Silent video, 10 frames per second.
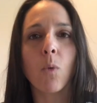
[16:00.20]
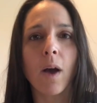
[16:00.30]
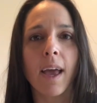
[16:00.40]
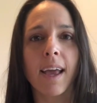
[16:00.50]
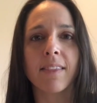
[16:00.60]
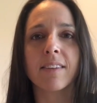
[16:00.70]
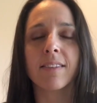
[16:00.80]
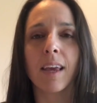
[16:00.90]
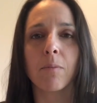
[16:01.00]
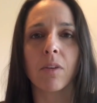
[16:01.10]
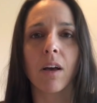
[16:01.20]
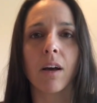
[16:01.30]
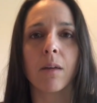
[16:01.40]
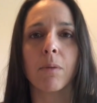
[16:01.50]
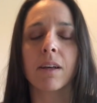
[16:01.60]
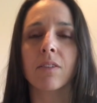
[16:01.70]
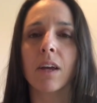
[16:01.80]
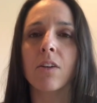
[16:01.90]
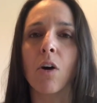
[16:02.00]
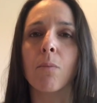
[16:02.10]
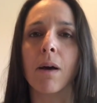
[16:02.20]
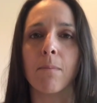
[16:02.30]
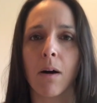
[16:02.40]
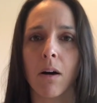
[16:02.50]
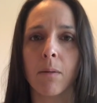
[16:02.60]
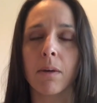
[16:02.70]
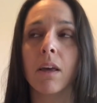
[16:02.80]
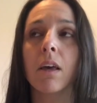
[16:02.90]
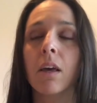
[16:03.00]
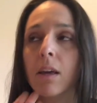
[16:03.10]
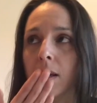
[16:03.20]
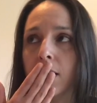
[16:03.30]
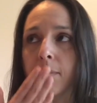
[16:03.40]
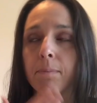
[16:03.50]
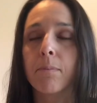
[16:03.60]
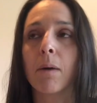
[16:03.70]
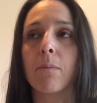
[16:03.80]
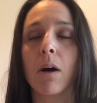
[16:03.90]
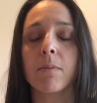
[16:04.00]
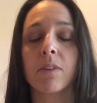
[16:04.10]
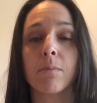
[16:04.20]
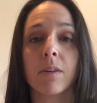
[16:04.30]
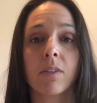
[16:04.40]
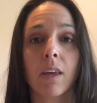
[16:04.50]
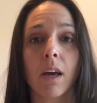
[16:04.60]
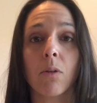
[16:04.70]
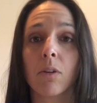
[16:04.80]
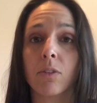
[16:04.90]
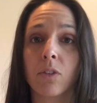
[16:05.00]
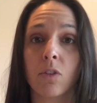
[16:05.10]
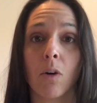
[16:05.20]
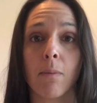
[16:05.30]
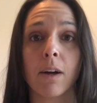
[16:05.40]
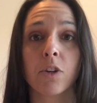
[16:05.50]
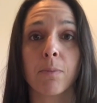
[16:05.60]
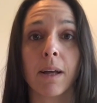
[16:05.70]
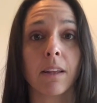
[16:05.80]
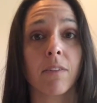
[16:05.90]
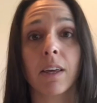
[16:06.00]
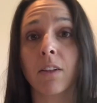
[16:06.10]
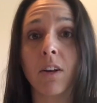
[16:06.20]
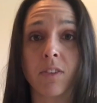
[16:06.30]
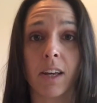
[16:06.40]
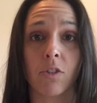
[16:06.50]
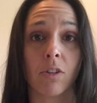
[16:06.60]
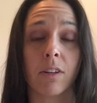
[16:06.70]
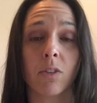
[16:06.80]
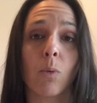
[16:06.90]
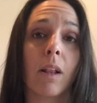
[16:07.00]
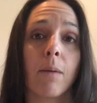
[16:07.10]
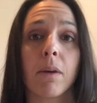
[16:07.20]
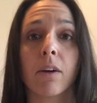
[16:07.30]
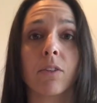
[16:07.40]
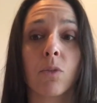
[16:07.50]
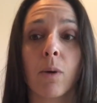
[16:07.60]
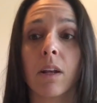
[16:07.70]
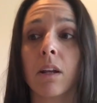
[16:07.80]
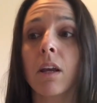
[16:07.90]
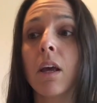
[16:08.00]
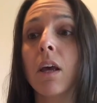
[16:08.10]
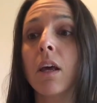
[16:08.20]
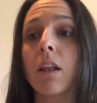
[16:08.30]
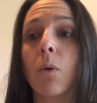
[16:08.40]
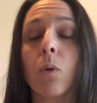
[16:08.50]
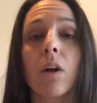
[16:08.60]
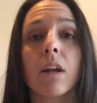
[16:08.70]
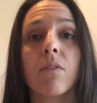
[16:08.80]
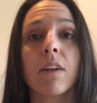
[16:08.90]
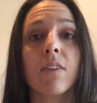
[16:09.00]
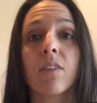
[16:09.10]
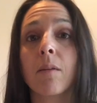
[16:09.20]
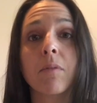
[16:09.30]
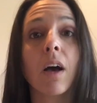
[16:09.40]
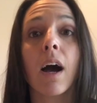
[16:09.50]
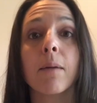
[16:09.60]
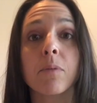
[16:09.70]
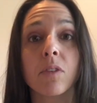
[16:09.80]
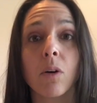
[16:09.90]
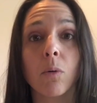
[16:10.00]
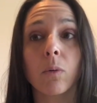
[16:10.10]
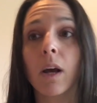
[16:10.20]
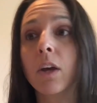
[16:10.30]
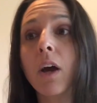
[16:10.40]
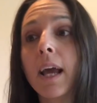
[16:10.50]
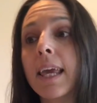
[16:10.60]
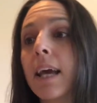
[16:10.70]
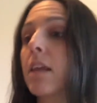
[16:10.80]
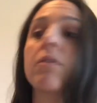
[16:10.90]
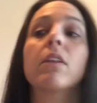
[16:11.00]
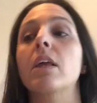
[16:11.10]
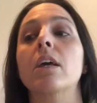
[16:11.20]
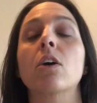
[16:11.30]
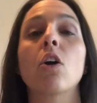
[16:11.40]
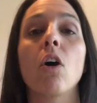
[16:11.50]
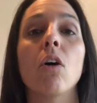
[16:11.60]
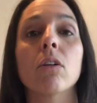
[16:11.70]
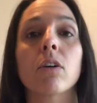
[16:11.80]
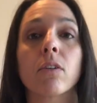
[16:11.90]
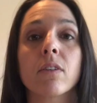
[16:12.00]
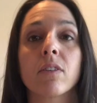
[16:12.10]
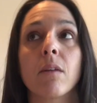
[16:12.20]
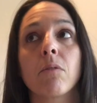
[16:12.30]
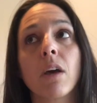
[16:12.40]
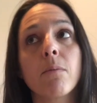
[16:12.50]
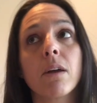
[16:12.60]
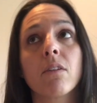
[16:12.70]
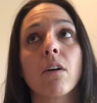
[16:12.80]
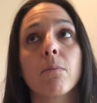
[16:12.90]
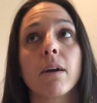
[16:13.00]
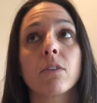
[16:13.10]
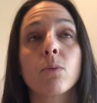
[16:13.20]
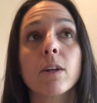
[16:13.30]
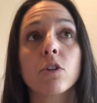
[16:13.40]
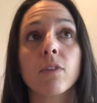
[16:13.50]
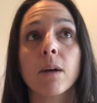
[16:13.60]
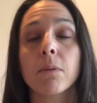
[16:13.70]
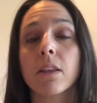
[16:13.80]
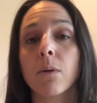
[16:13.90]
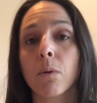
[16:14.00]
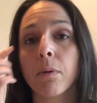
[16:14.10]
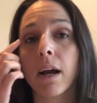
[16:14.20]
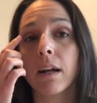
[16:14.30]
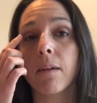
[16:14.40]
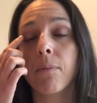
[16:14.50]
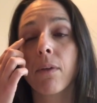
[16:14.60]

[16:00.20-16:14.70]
way at the same time, because I know my mom is missing out on so much by living in Los Angeles while I'm here in Sweden. Like, we're not even in the same time zone. I can't even like call her the same time I tell my Swedish family that we're pregnant.